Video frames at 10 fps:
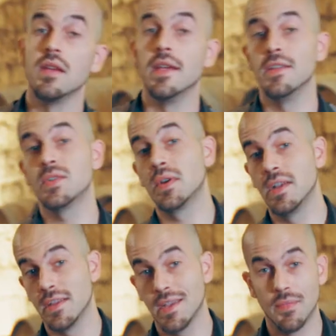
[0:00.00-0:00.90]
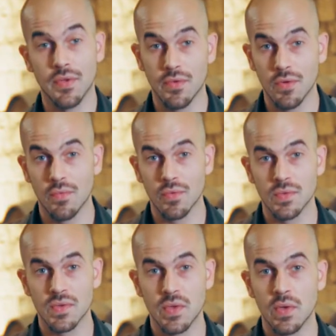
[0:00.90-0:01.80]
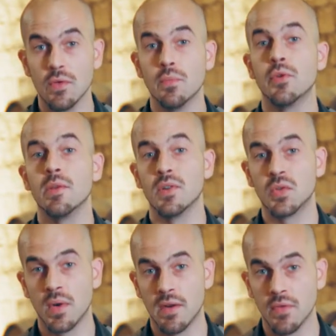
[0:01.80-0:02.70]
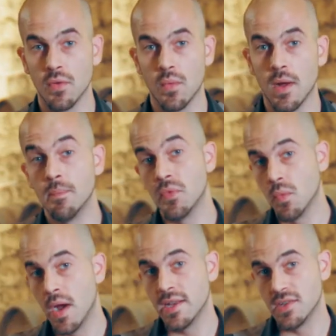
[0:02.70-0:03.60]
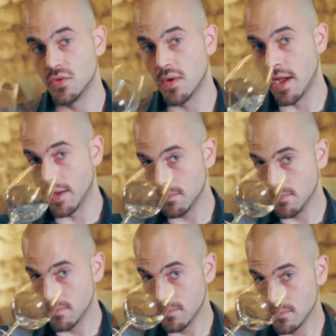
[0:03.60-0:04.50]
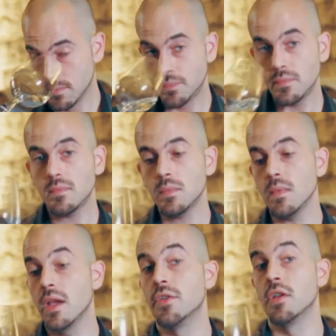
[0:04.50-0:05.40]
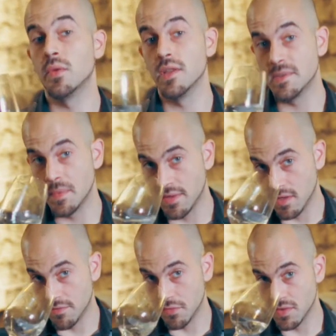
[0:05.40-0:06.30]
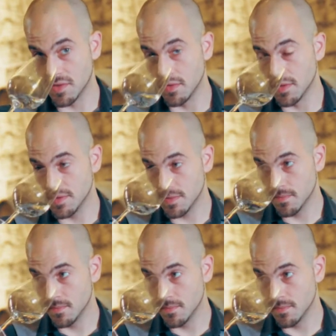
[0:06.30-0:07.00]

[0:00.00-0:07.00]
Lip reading: In Israel, again, there are no rules, so you can do pretty much whatever you want. The wine is dry, and you can really smell the Gewürz on this.